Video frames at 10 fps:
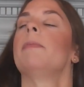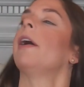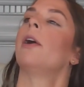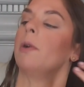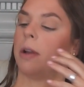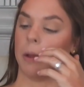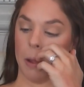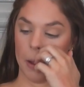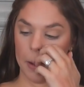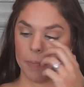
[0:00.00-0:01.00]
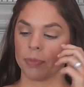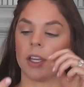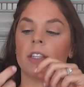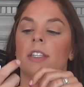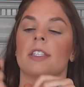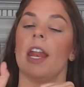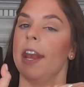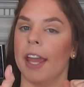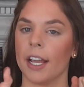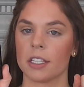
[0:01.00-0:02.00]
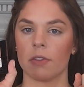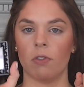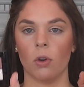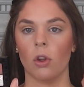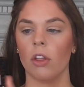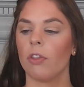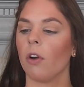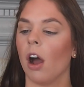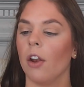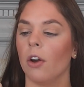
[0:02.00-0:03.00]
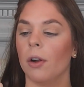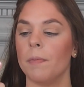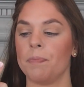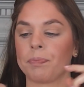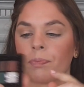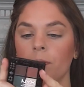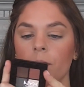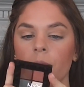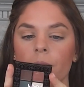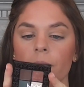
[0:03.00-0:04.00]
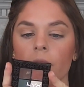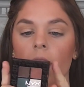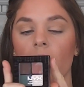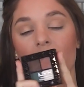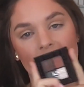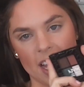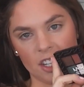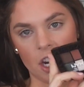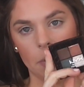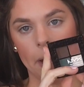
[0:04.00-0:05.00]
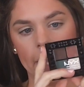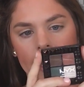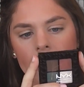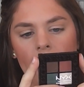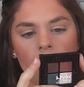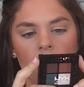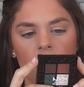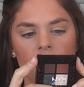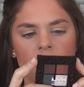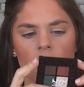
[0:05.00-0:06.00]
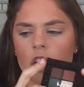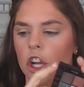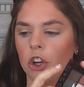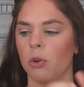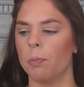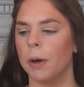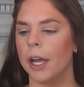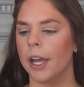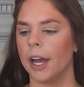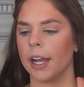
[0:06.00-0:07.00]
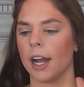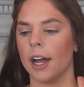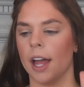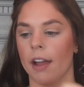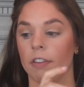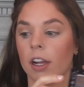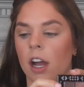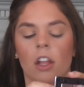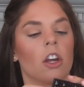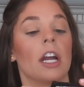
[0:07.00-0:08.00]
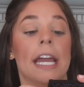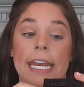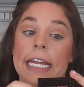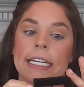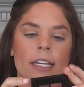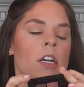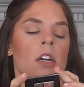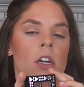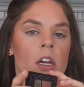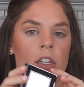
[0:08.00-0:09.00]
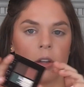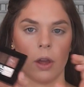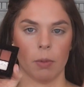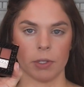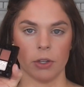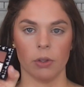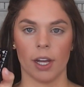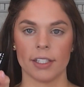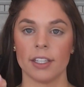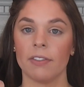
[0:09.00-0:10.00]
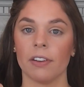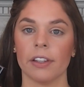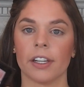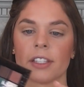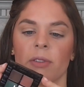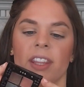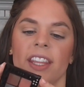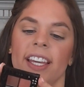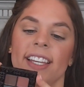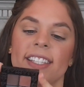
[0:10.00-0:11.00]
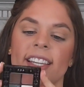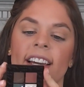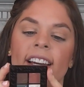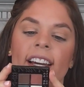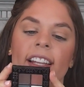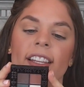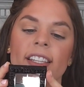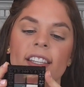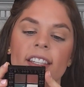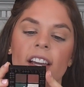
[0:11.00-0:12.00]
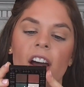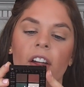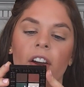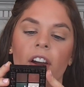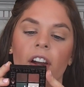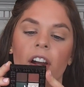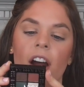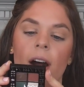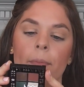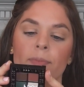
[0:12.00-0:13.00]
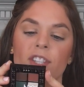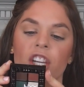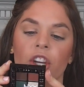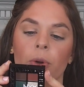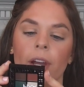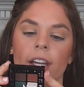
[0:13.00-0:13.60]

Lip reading: about is this NYX Full Throttle eyeshadow palette. I don't know if these are new, but I got every color in it. So I hope to do lots of different looks with these. This is the color 2